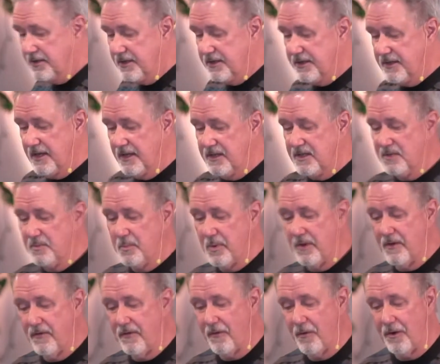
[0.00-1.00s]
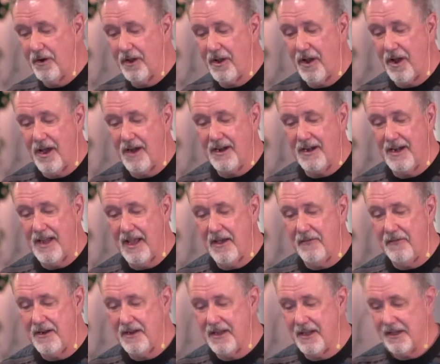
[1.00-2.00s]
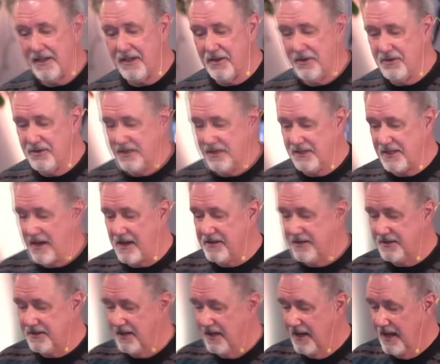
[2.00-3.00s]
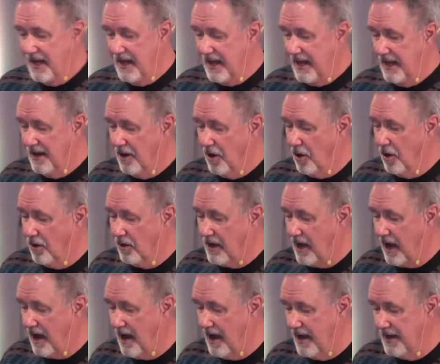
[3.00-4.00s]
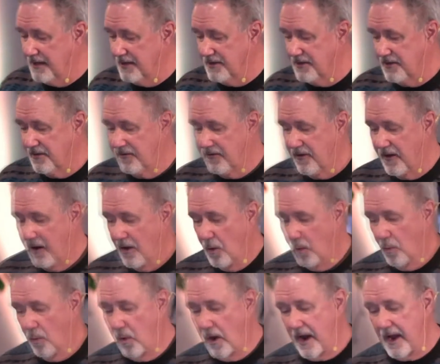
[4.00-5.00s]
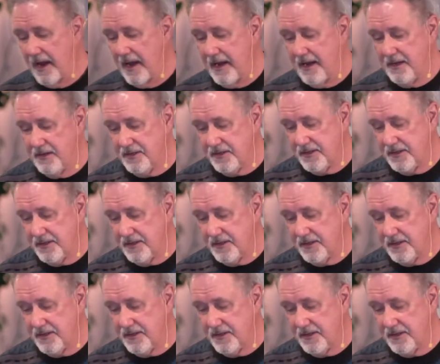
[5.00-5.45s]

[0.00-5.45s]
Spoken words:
us before God in heaven. He accuses us in all kinds of ways.